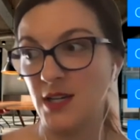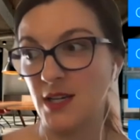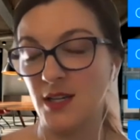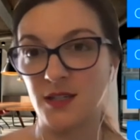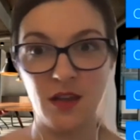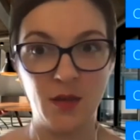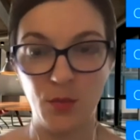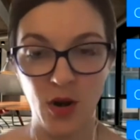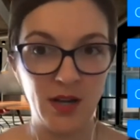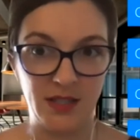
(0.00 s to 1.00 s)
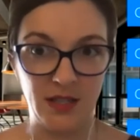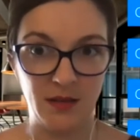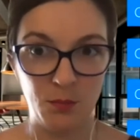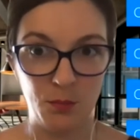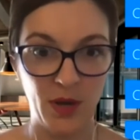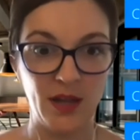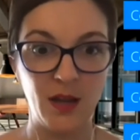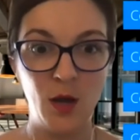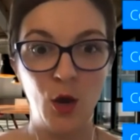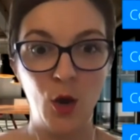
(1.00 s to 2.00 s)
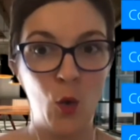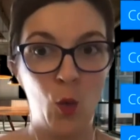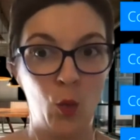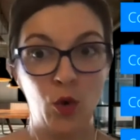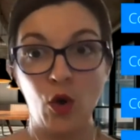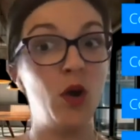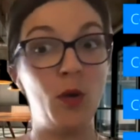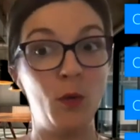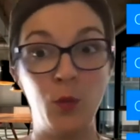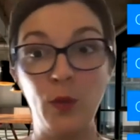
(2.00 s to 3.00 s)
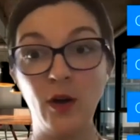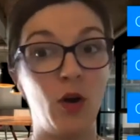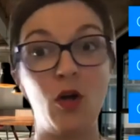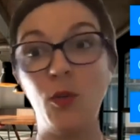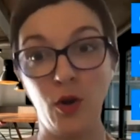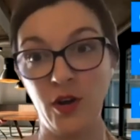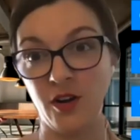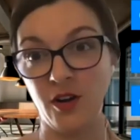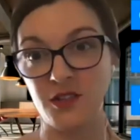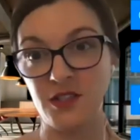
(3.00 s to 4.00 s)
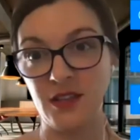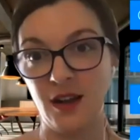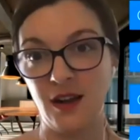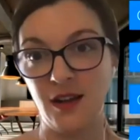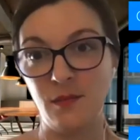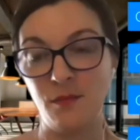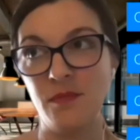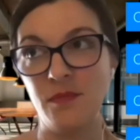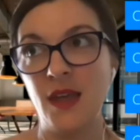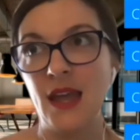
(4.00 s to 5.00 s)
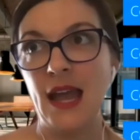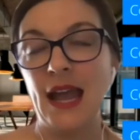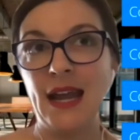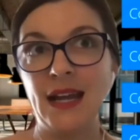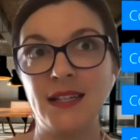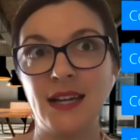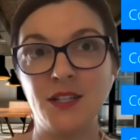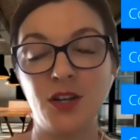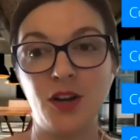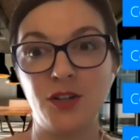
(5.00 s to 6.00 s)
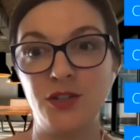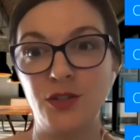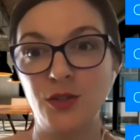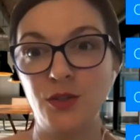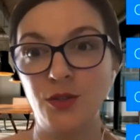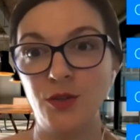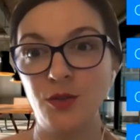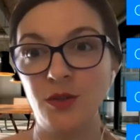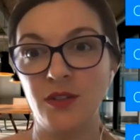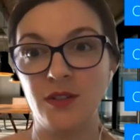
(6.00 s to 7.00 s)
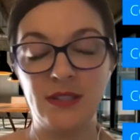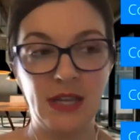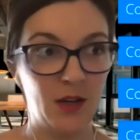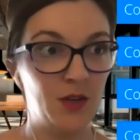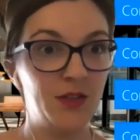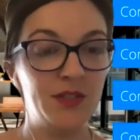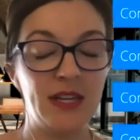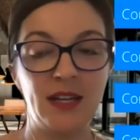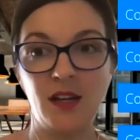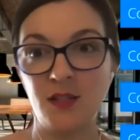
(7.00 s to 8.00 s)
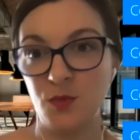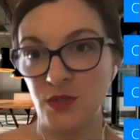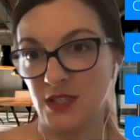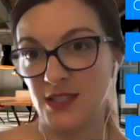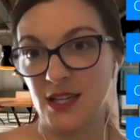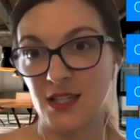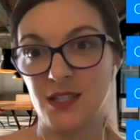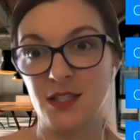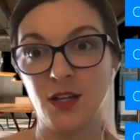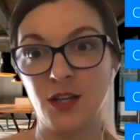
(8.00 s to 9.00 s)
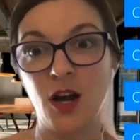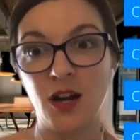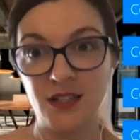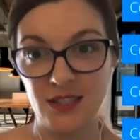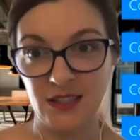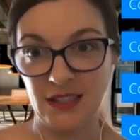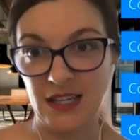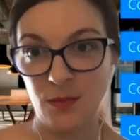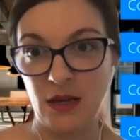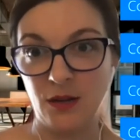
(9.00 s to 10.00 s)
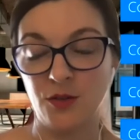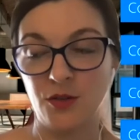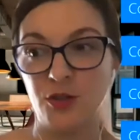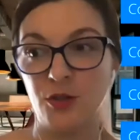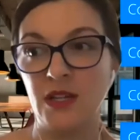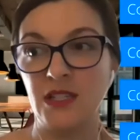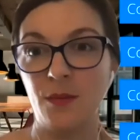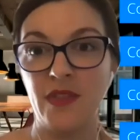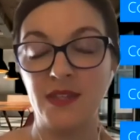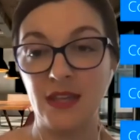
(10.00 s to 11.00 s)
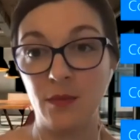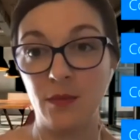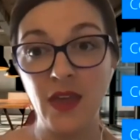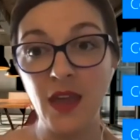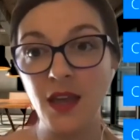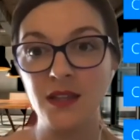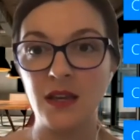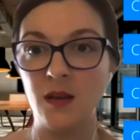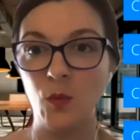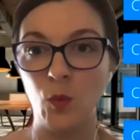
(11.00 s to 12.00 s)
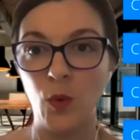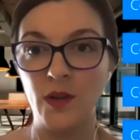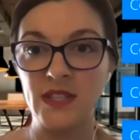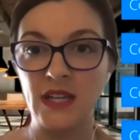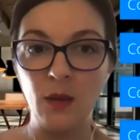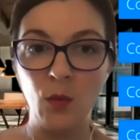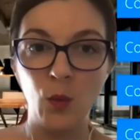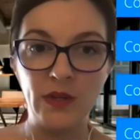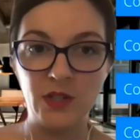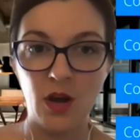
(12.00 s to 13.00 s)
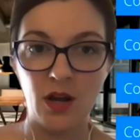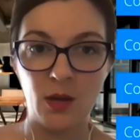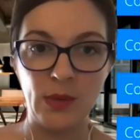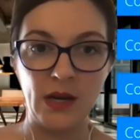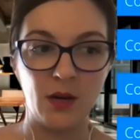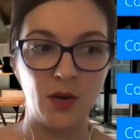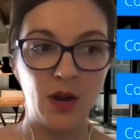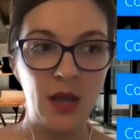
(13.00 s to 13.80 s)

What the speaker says: is on the product team, but we are all marketers. And I talk to sales and customer success constantly about doing some of the same things. And once again, when we talk about